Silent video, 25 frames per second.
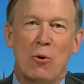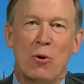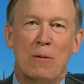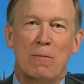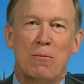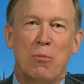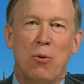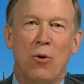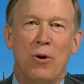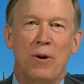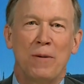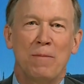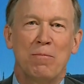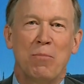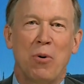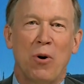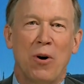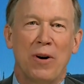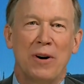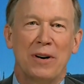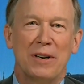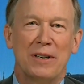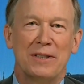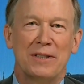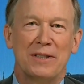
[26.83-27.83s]
important
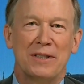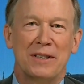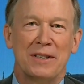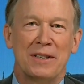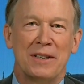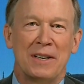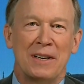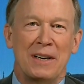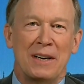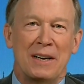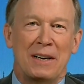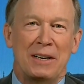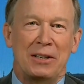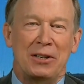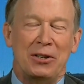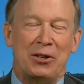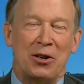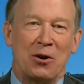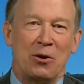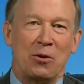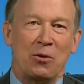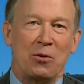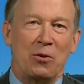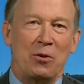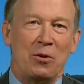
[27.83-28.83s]
part is that, you
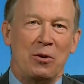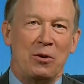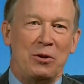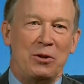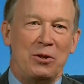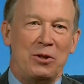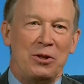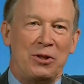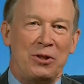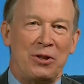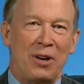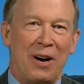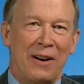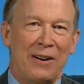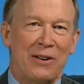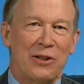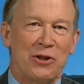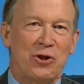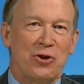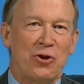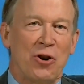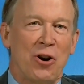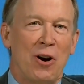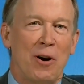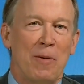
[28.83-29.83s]
know, Donald
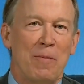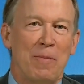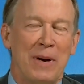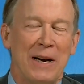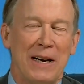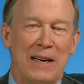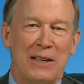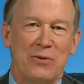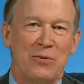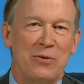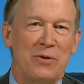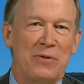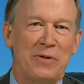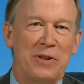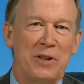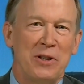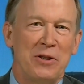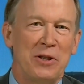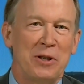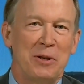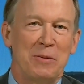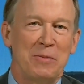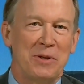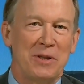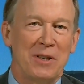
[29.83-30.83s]
Trump has revealed
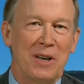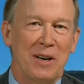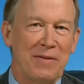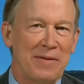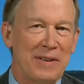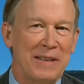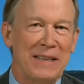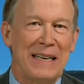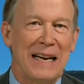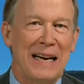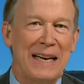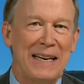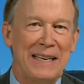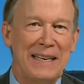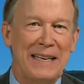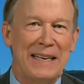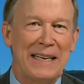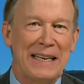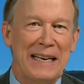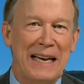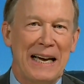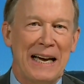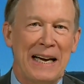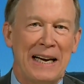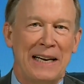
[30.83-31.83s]
himself again and
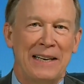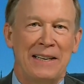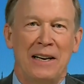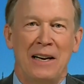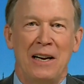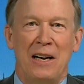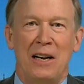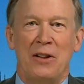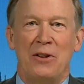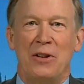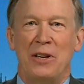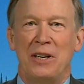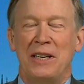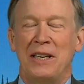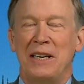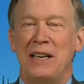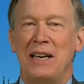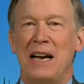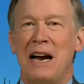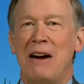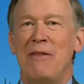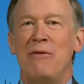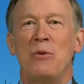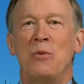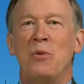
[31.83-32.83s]
again that he,
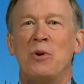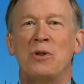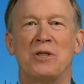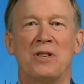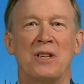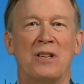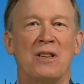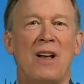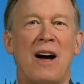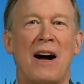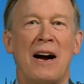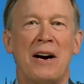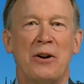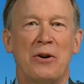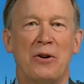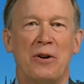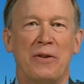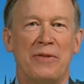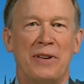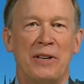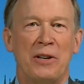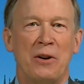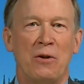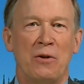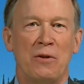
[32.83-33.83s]
everyone's a liar if
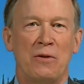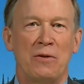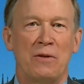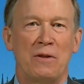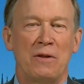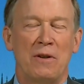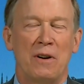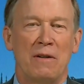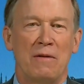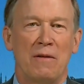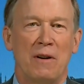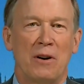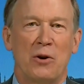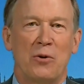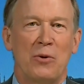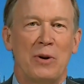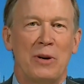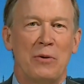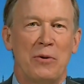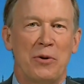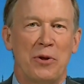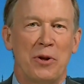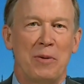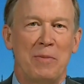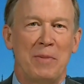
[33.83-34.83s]
they don't agree
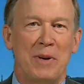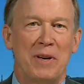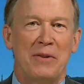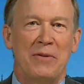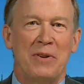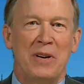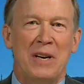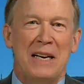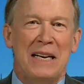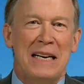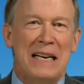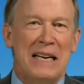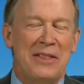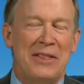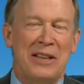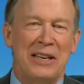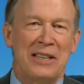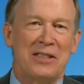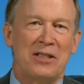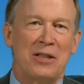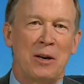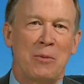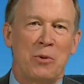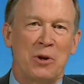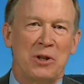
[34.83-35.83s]
with him. And if he thinks
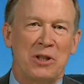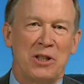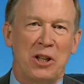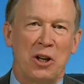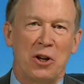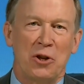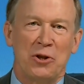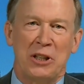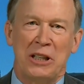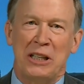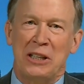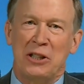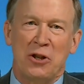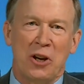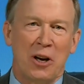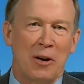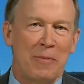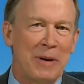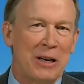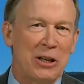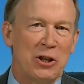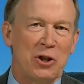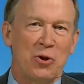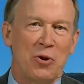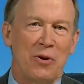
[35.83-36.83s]
someone's guilty, he's going to
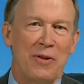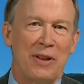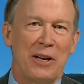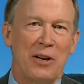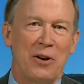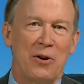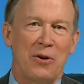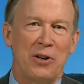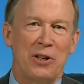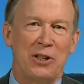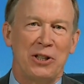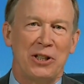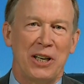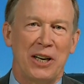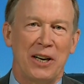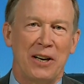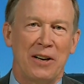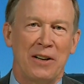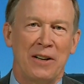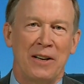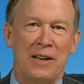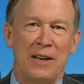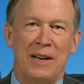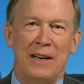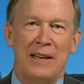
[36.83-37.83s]
make sure they go to
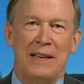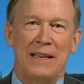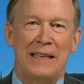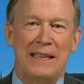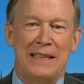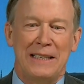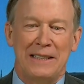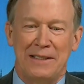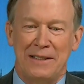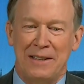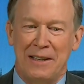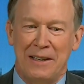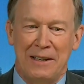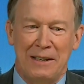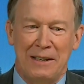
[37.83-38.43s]
jail. He's,